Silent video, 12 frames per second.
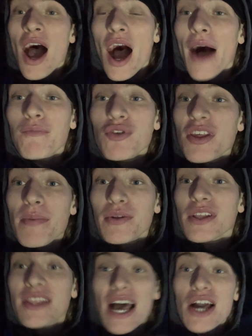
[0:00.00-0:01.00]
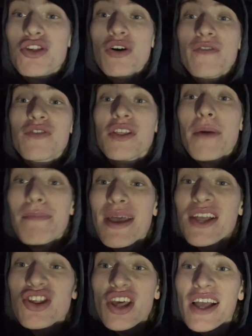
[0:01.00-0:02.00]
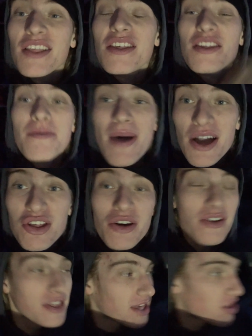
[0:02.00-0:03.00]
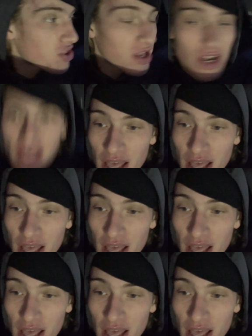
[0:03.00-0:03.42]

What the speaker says: I'm just about to dash off to the pitch and smash out a session.